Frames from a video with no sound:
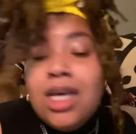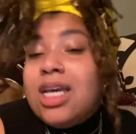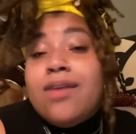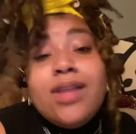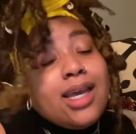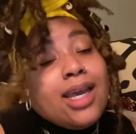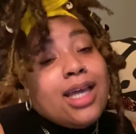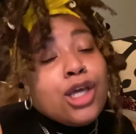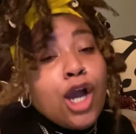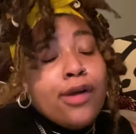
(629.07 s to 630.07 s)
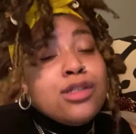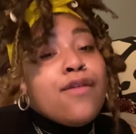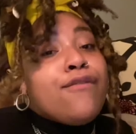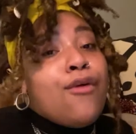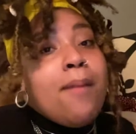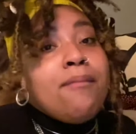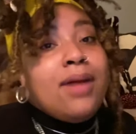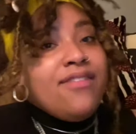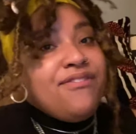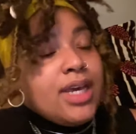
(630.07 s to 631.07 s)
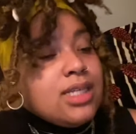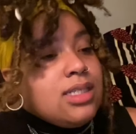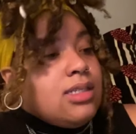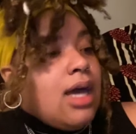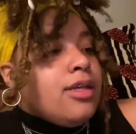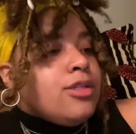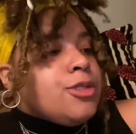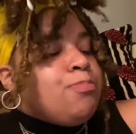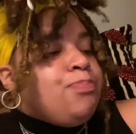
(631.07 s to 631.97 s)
even looking at the cards for my fixed signs.